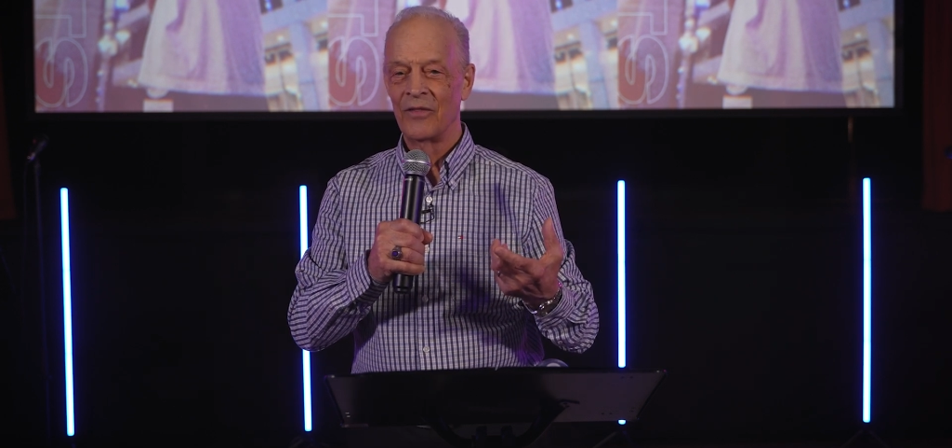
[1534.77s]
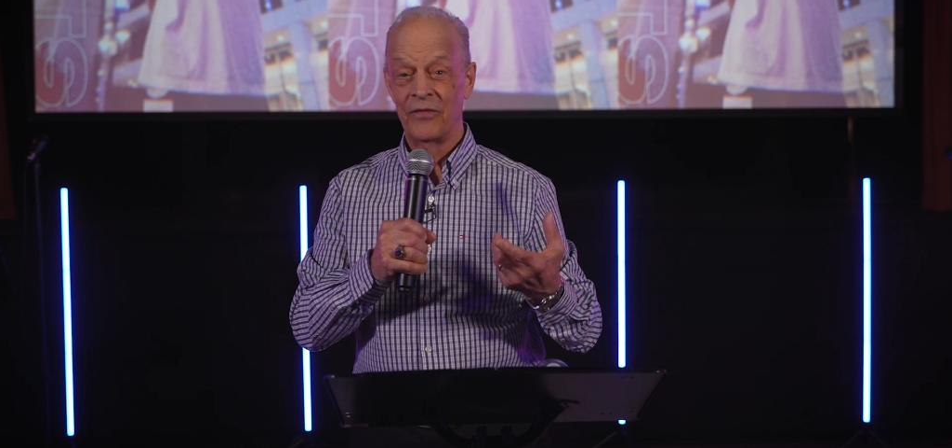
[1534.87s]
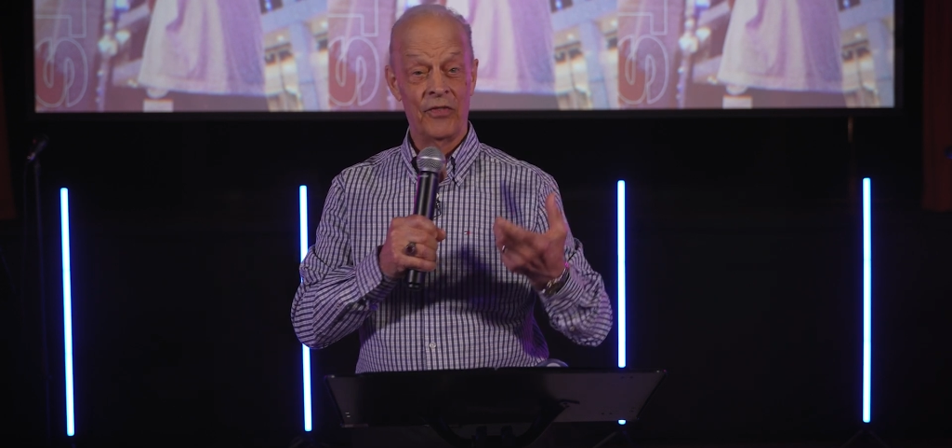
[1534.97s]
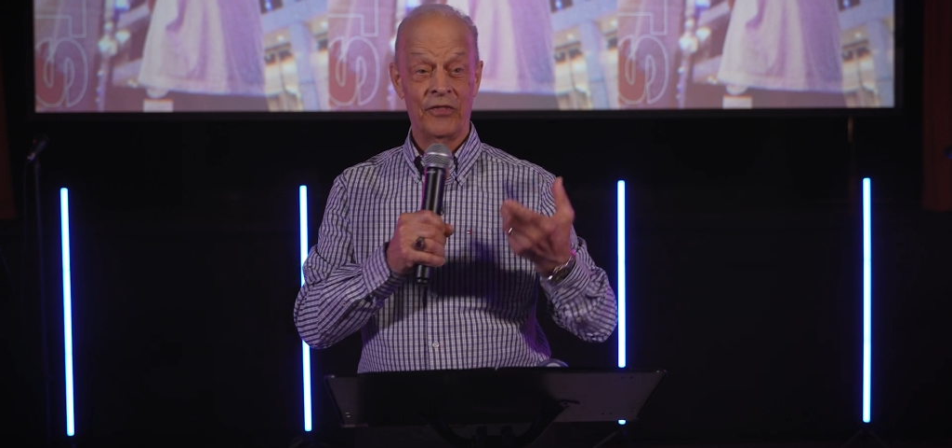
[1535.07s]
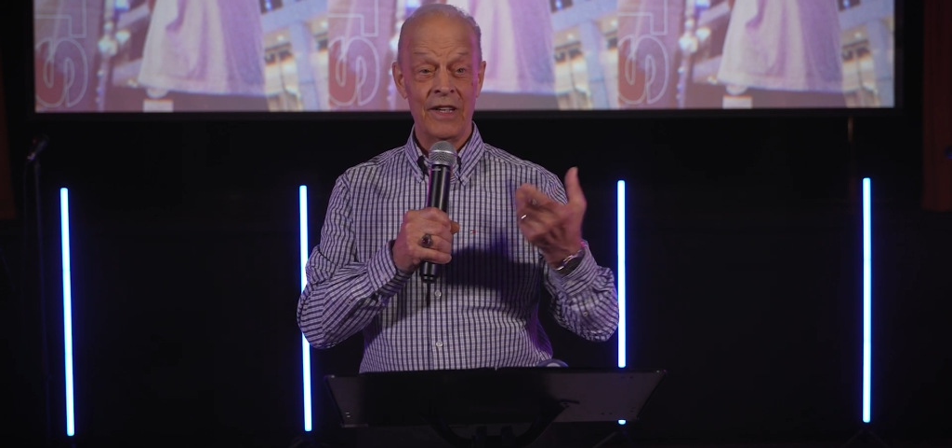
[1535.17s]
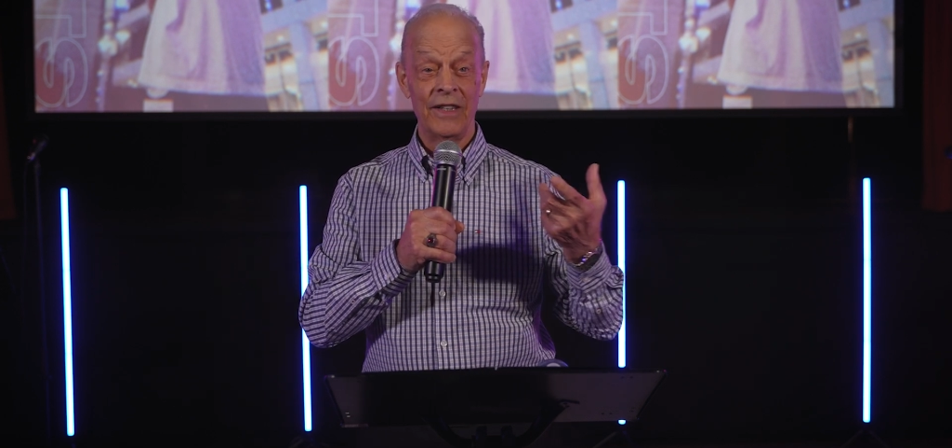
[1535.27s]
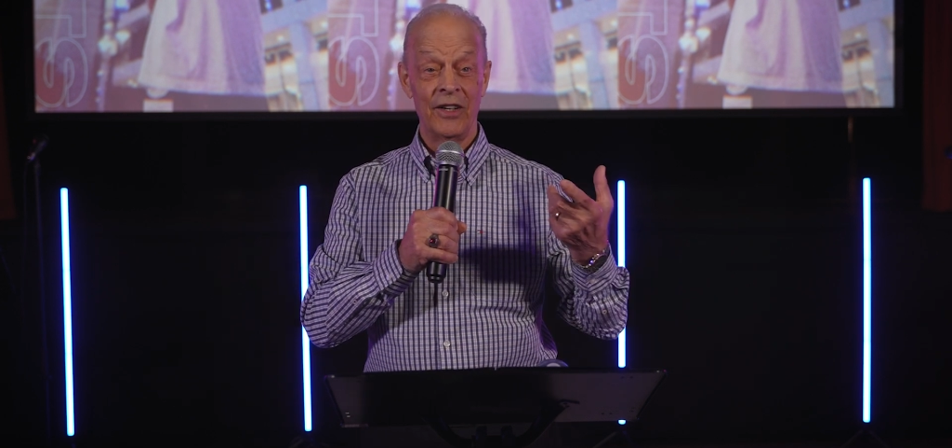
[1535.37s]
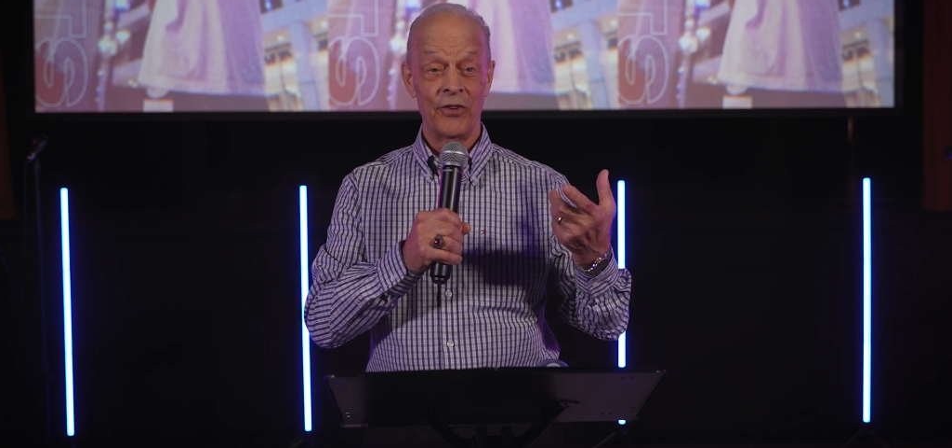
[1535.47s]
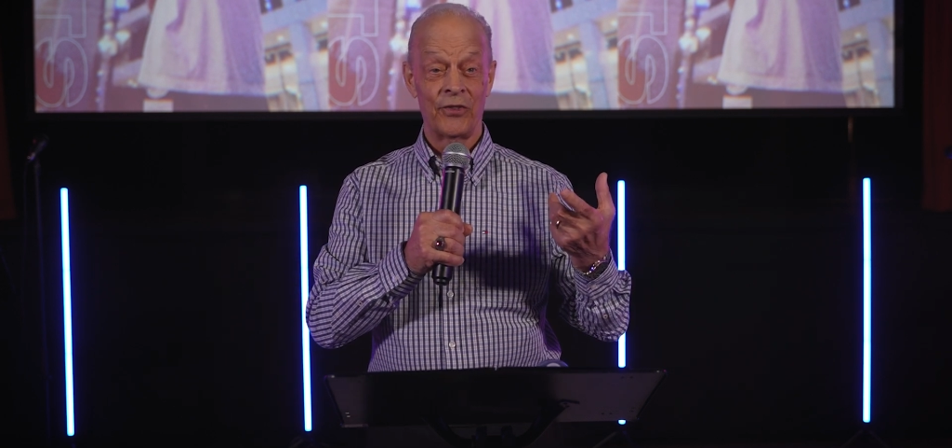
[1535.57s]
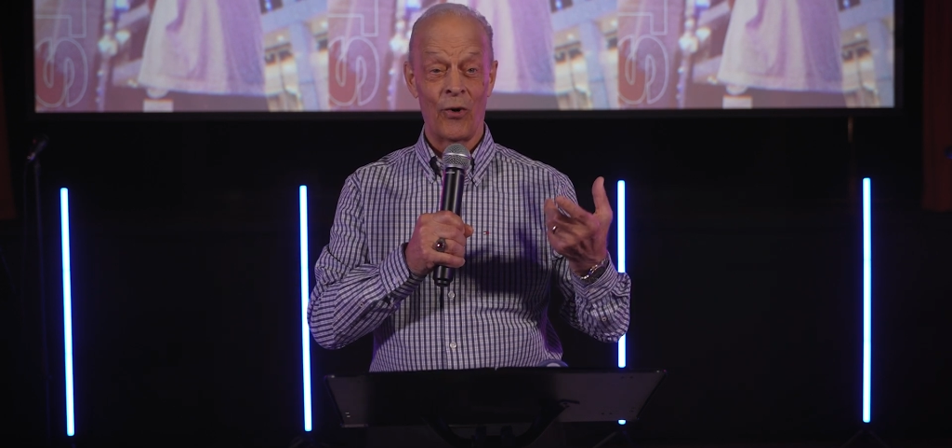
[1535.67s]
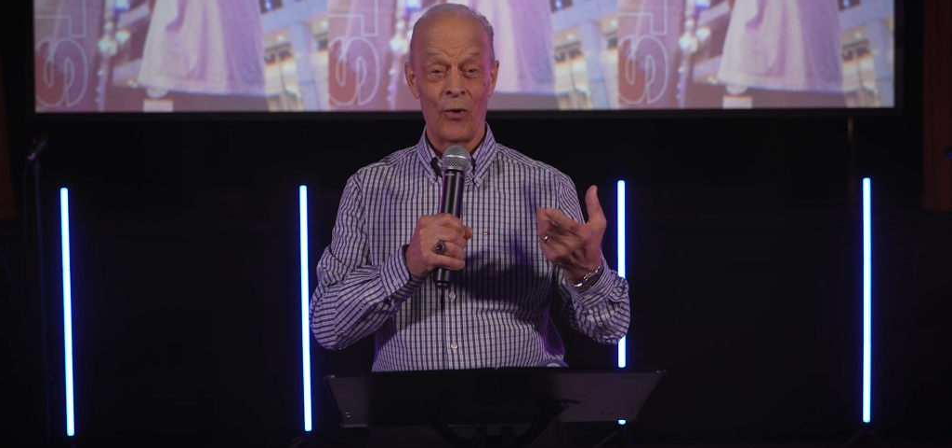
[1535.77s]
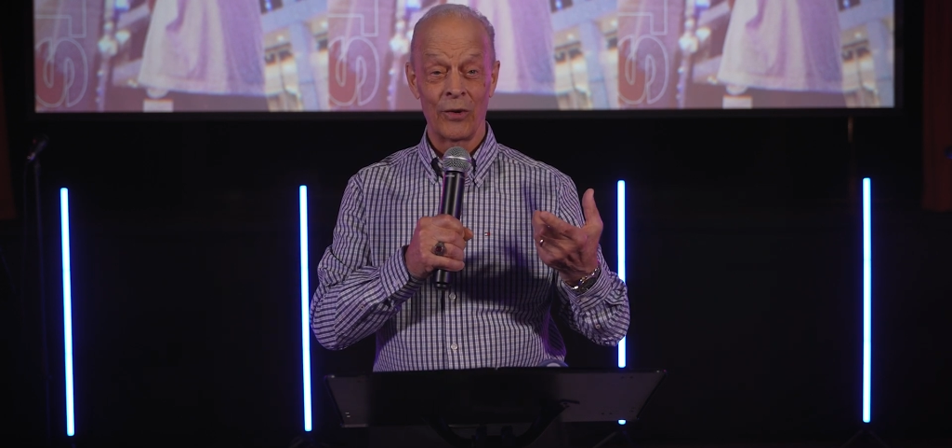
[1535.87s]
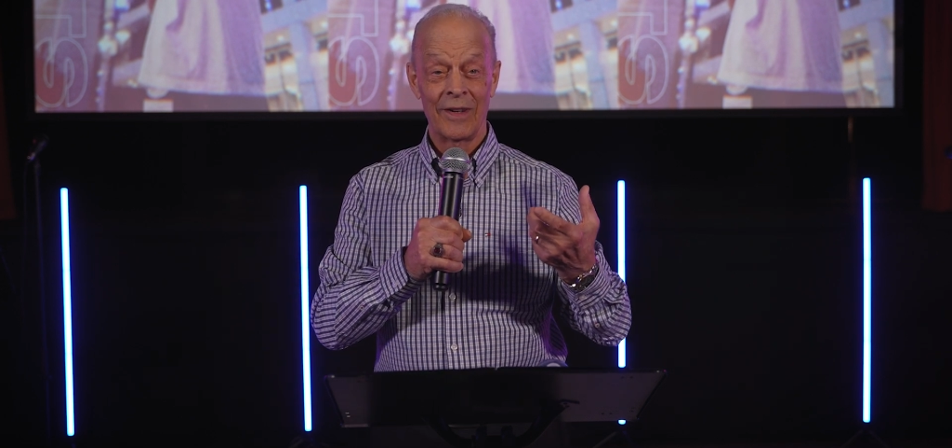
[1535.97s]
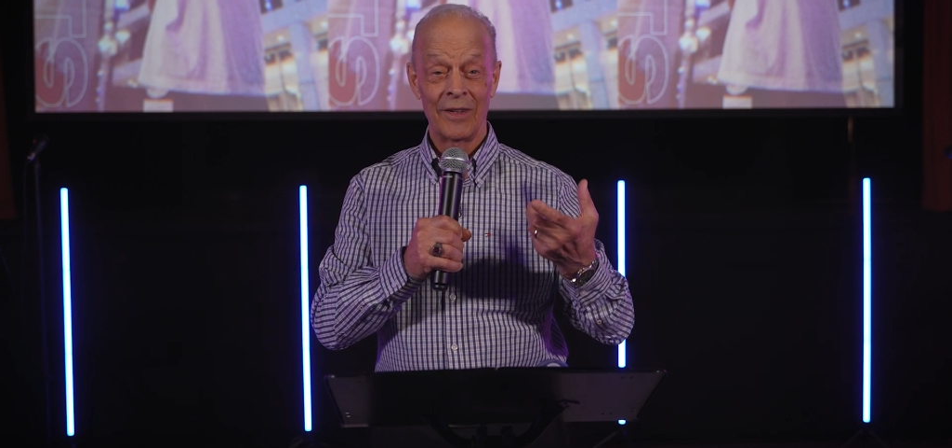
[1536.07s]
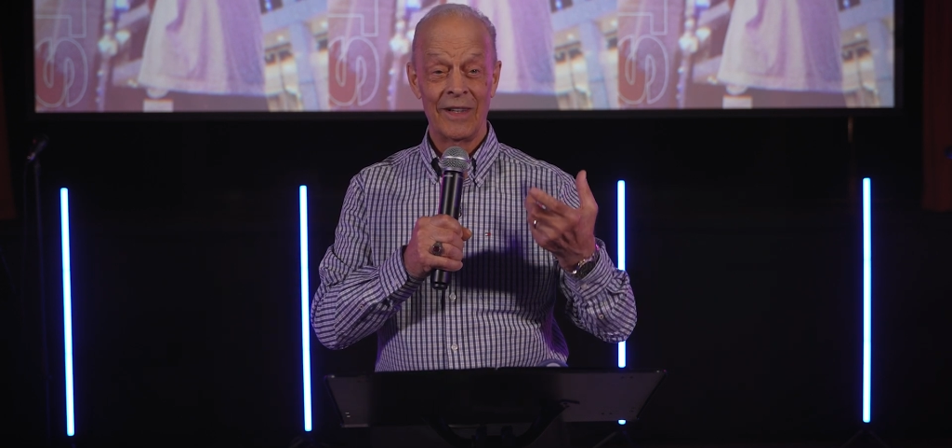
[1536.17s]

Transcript: 15 years old.